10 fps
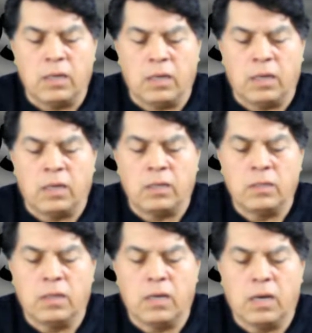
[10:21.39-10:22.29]

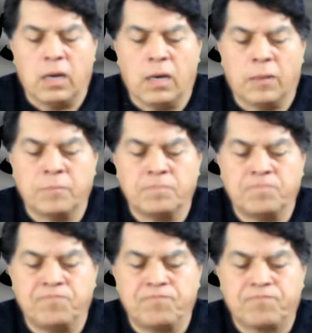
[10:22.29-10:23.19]
And
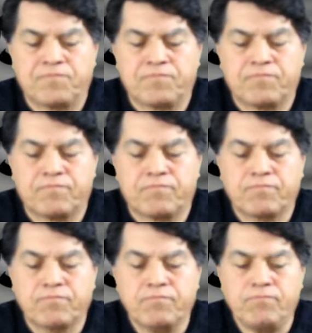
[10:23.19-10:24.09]
I
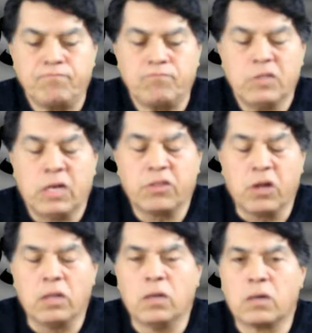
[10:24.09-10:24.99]

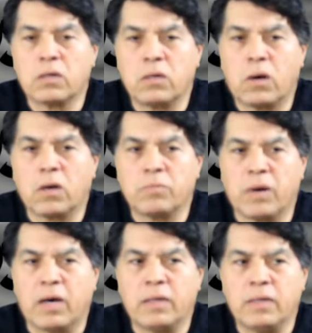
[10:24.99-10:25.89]
thought long and hard
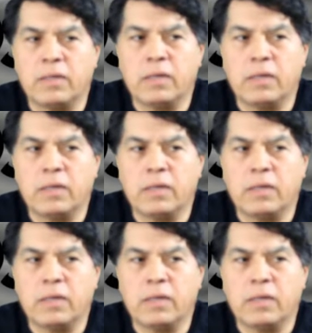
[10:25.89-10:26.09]
about it.